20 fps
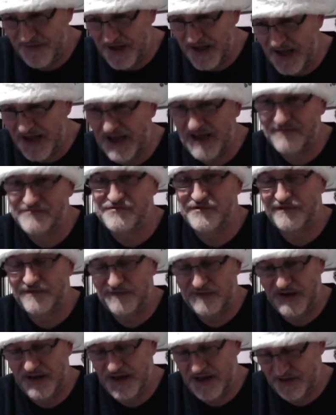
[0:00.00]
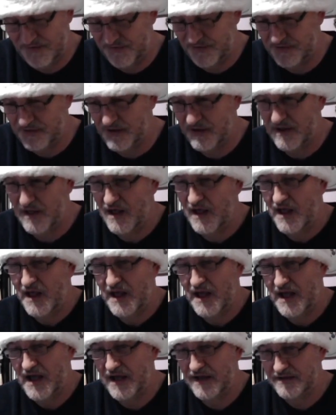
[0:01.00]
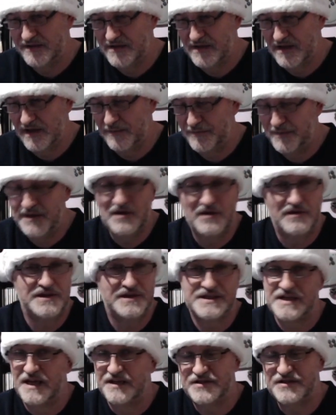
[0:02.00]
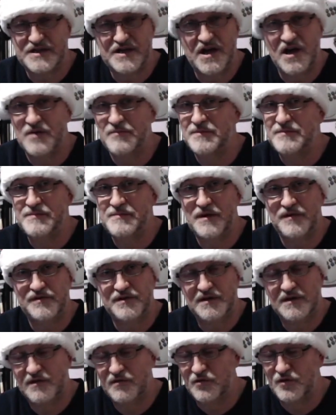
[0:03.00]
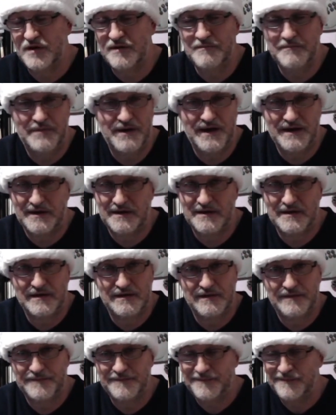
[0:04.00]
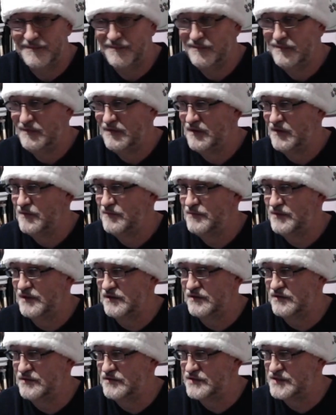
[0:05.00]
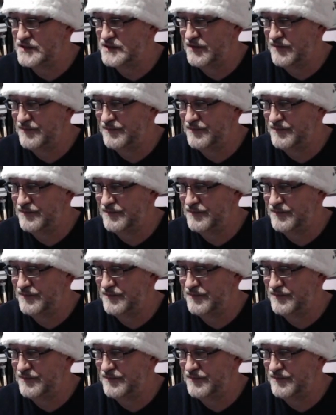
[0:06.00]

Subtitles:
I have or if I haven't. And I'll be honest, I just can't be bothered looking back because